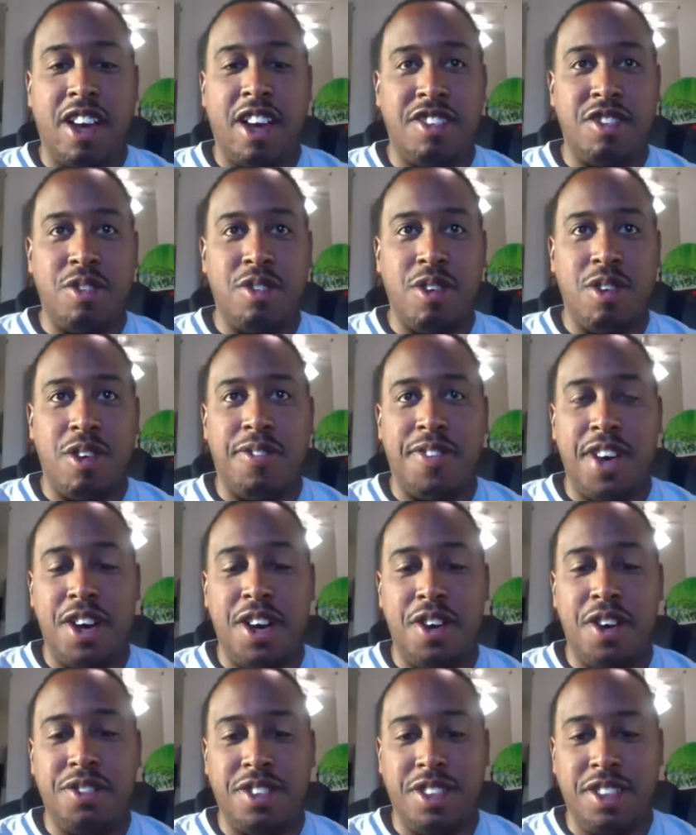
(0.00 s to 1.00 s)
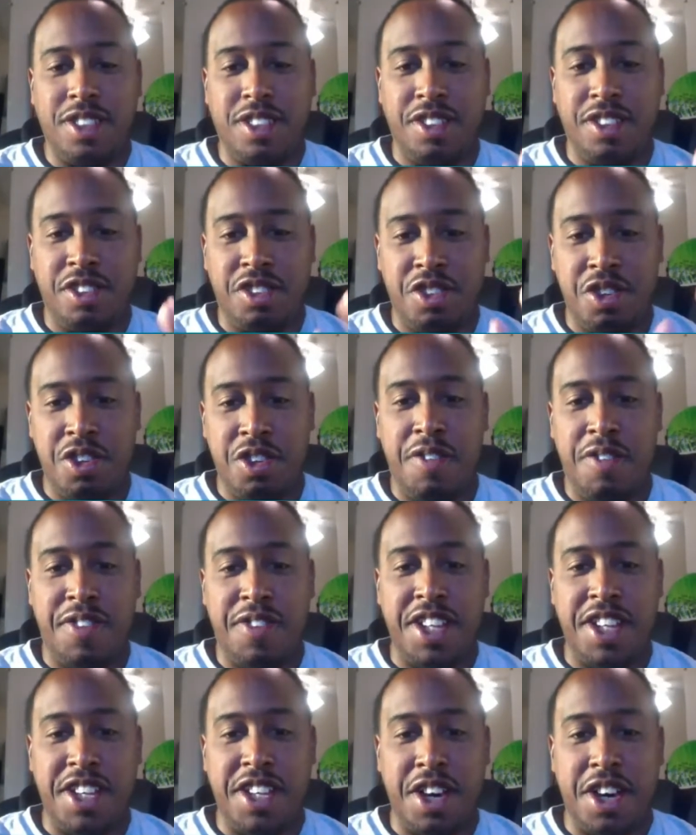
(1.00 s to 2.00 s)
to her phone, do the
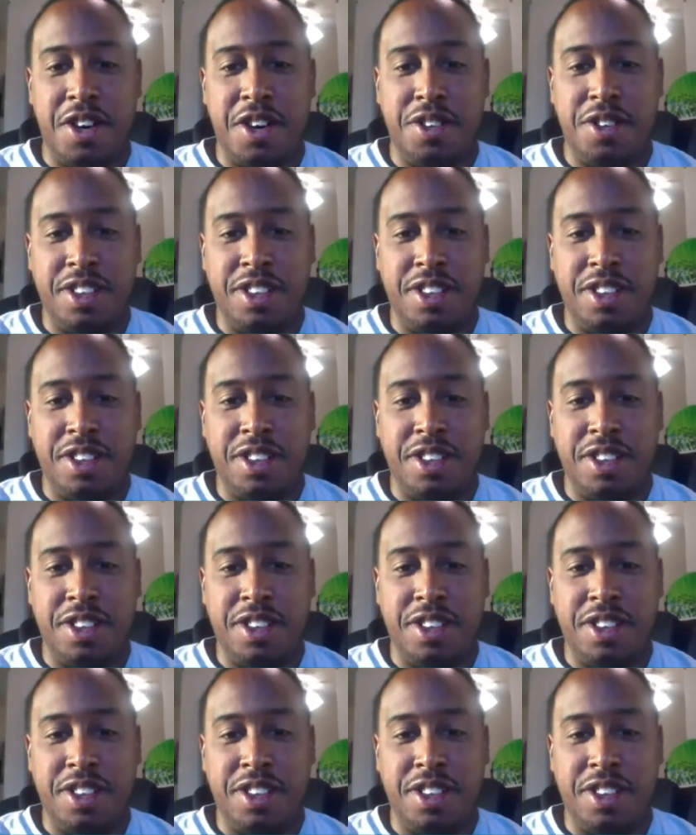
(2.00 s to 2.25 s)
video,